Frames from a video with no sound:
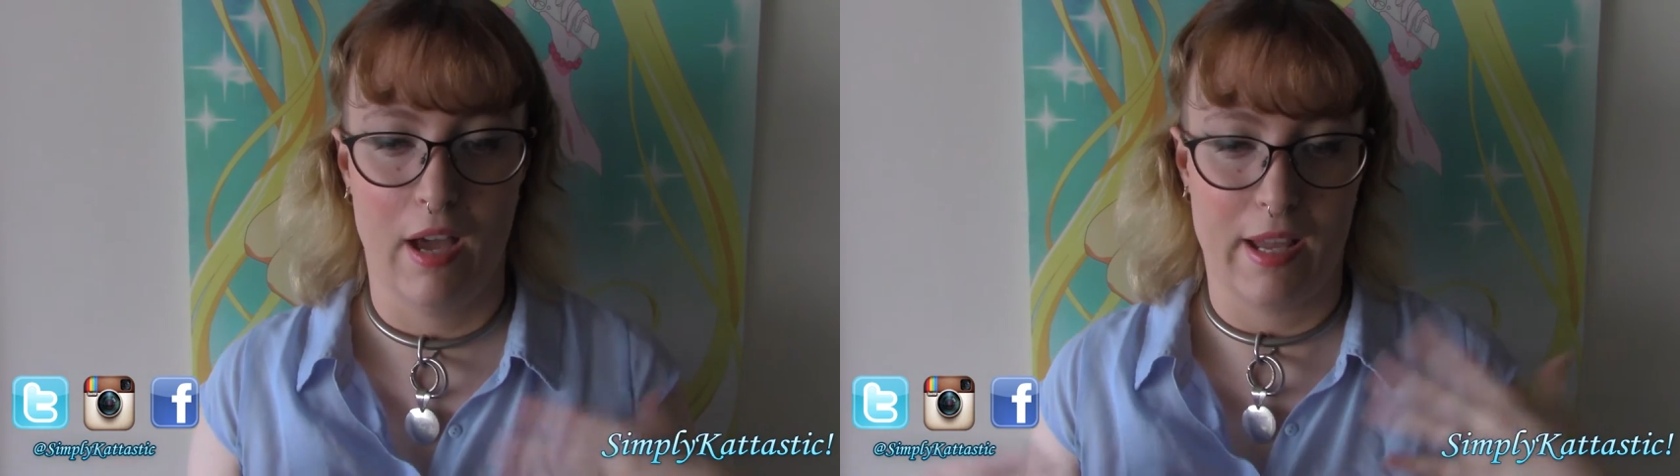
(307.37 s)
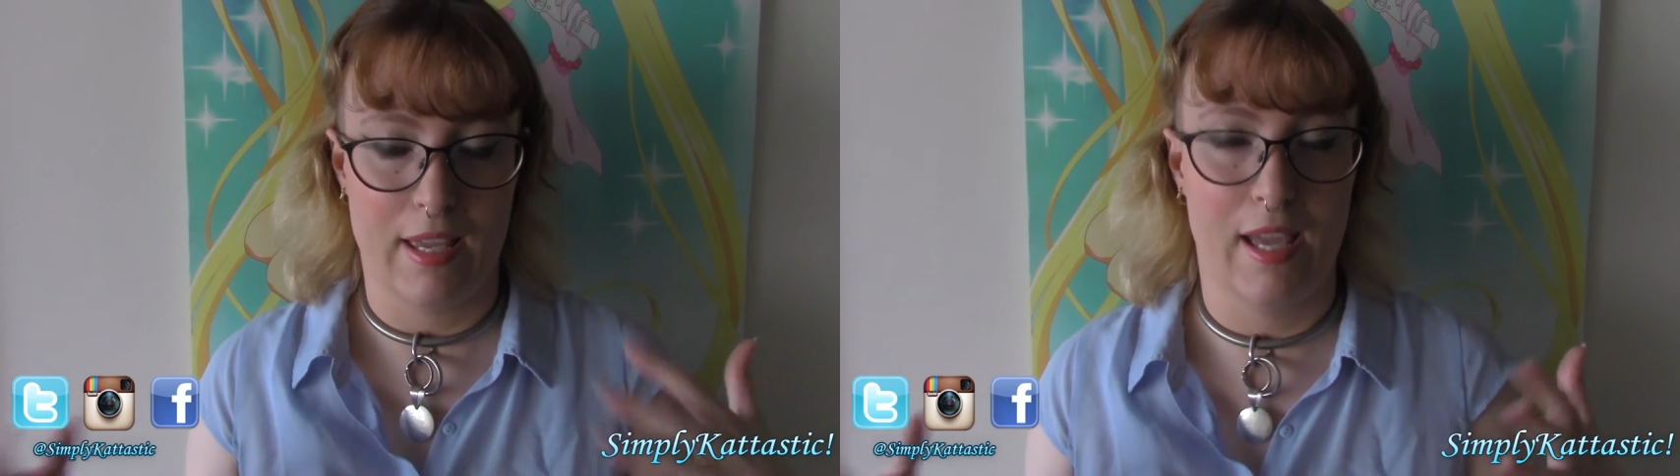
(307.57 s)

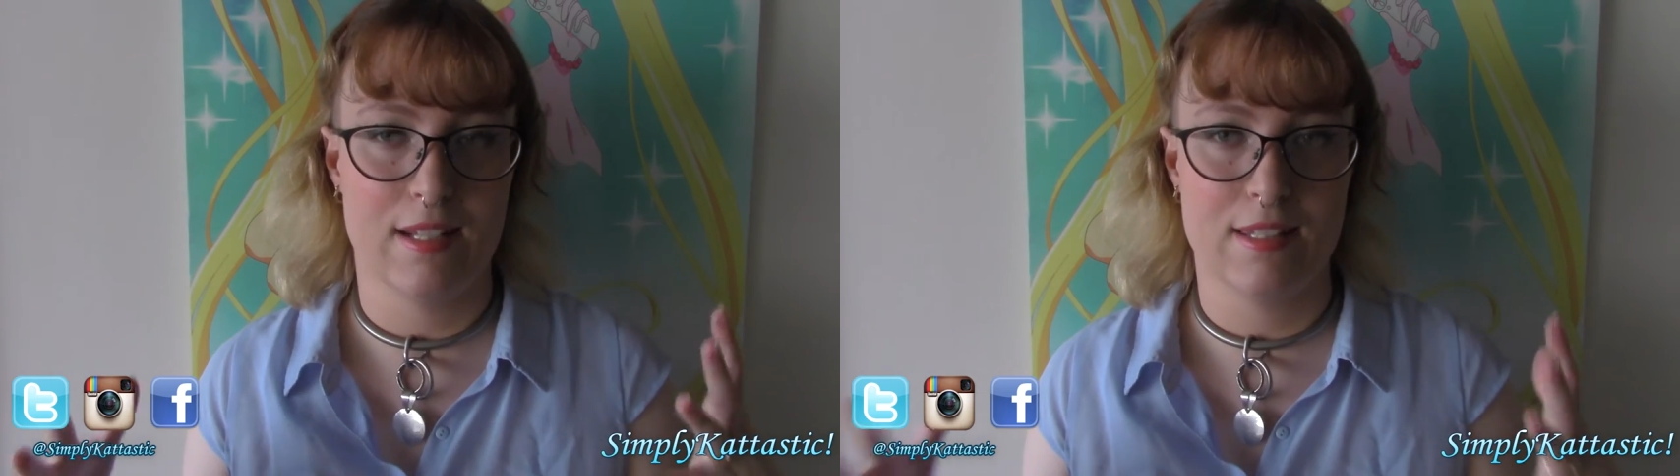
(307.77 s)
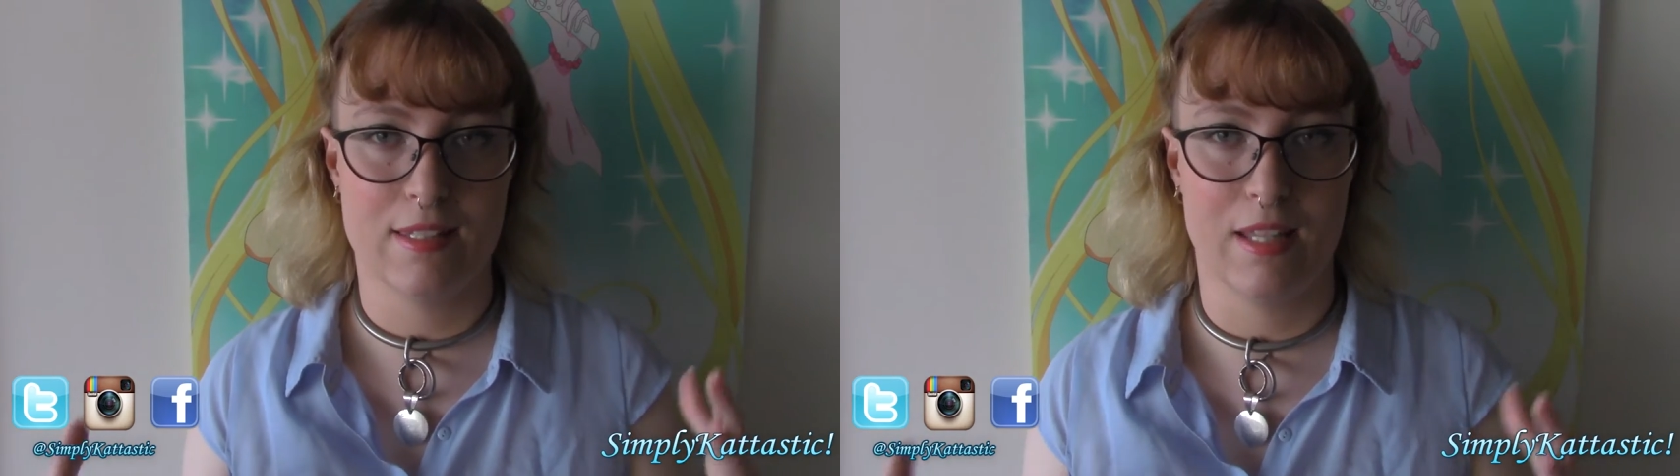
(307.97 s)
I
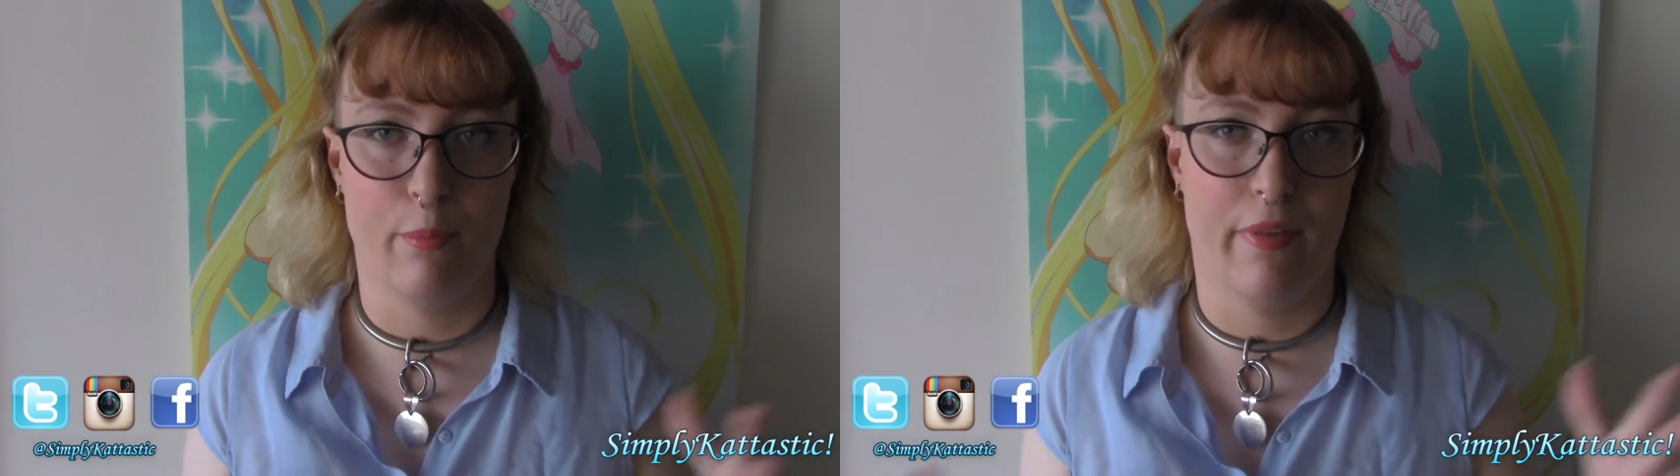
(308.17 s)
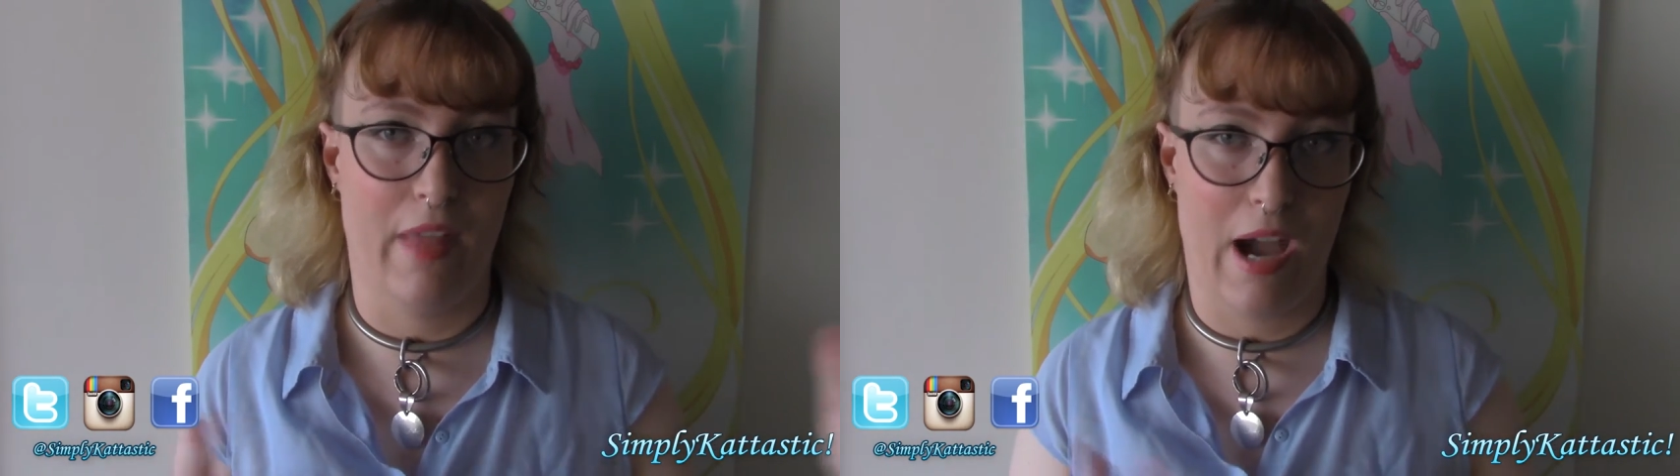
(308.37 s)
can't sleep
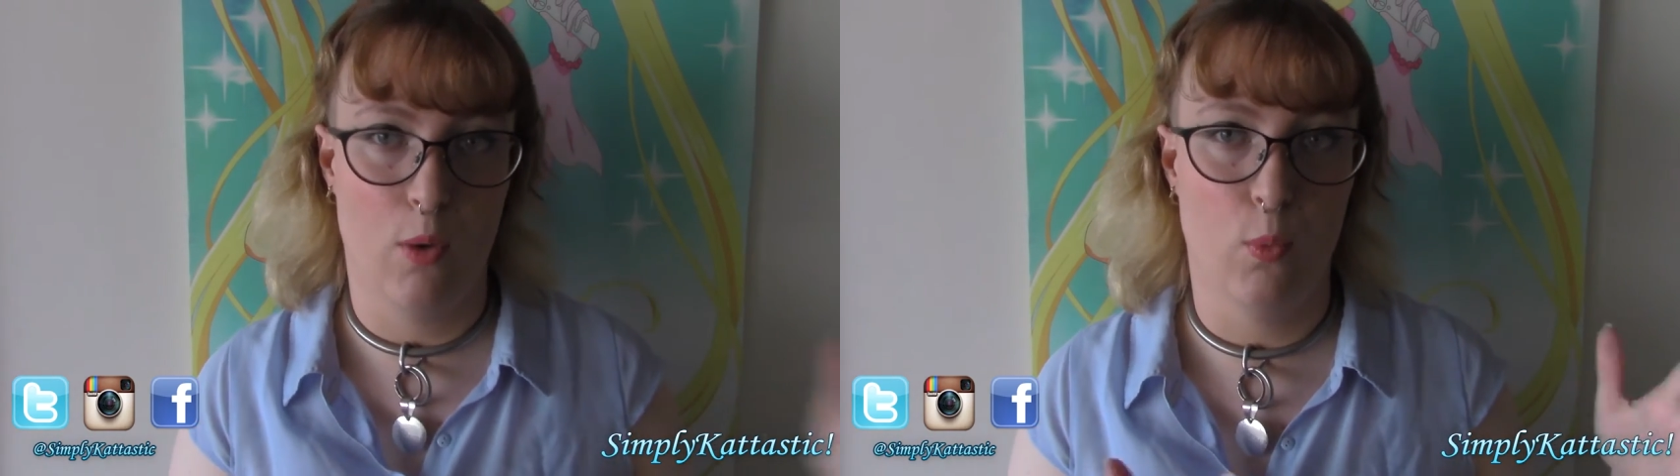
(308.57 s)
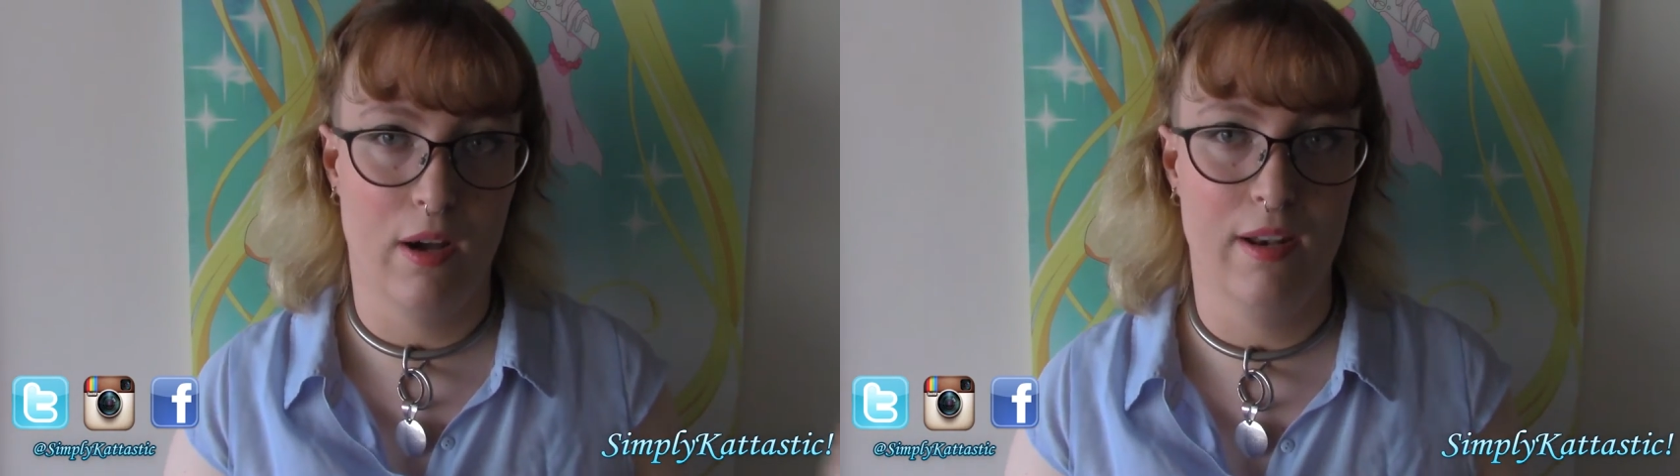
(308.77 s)

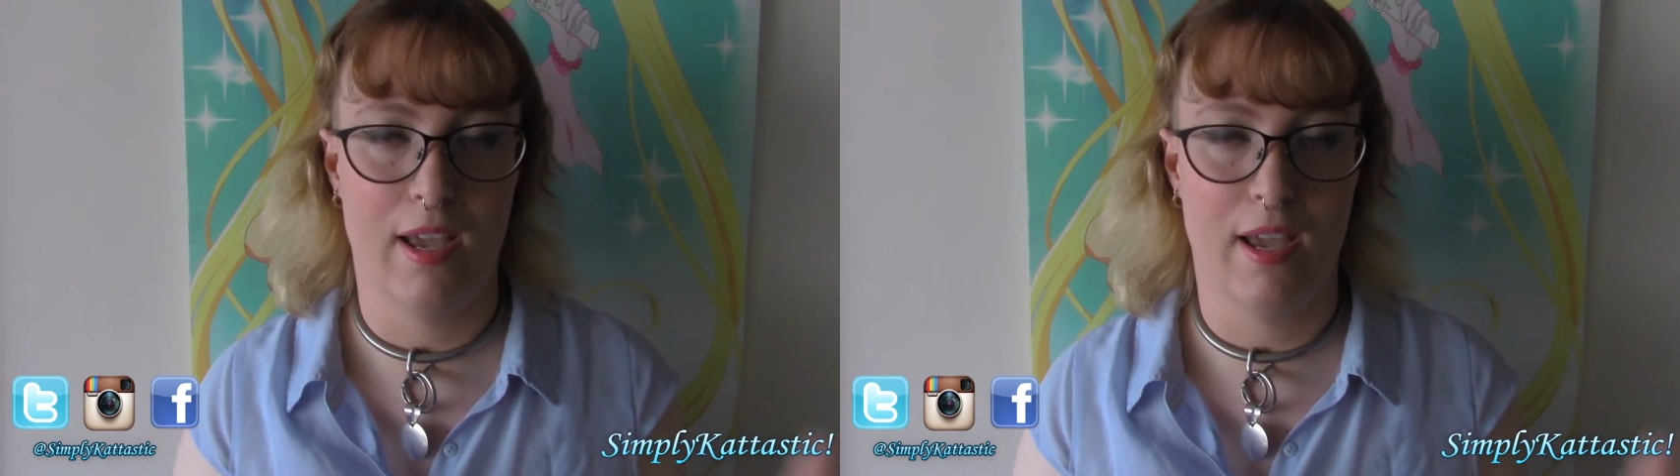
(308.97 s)
without one,